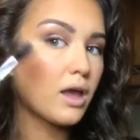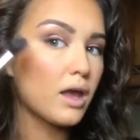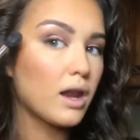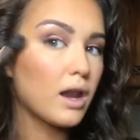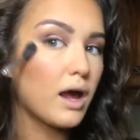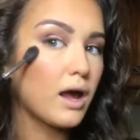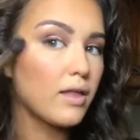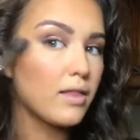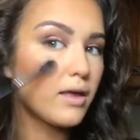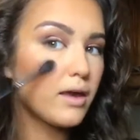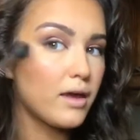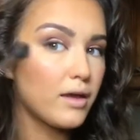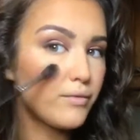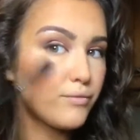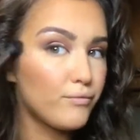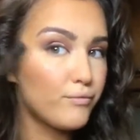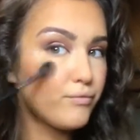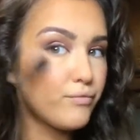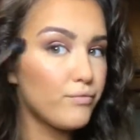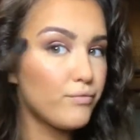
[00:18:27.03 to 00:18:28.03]

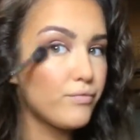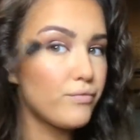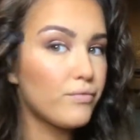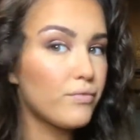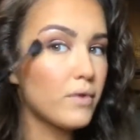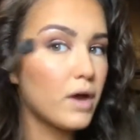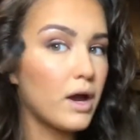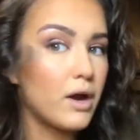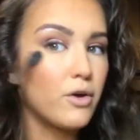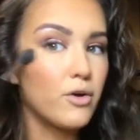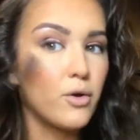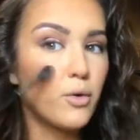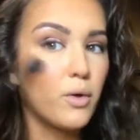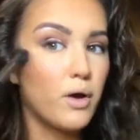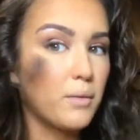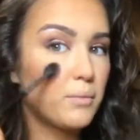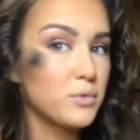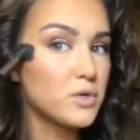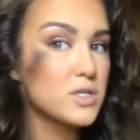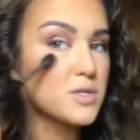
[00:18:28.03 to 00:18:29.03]
highlight. I don't know why
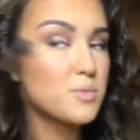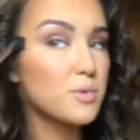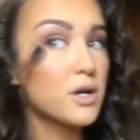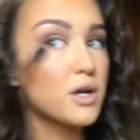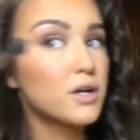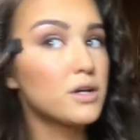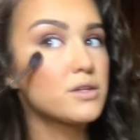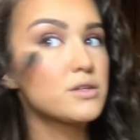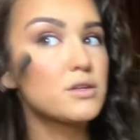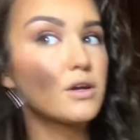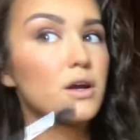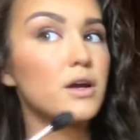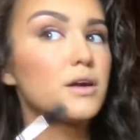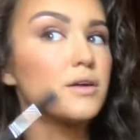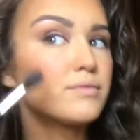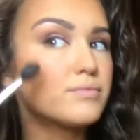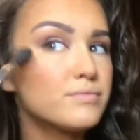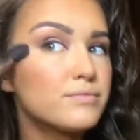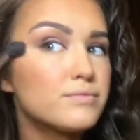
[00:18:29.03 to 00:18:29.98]
I'm whispering, sorry.